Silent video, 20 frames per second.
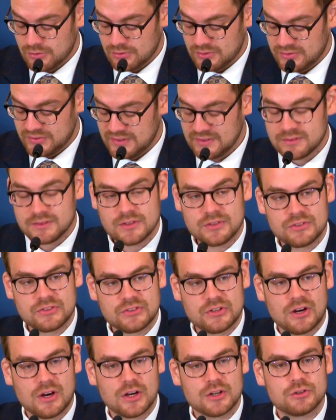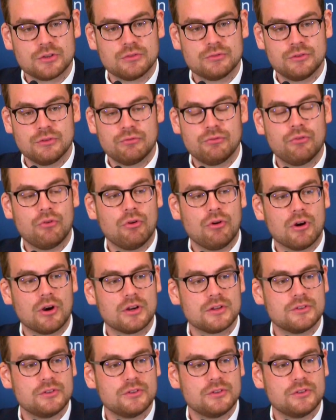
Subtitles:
Since the start of the war,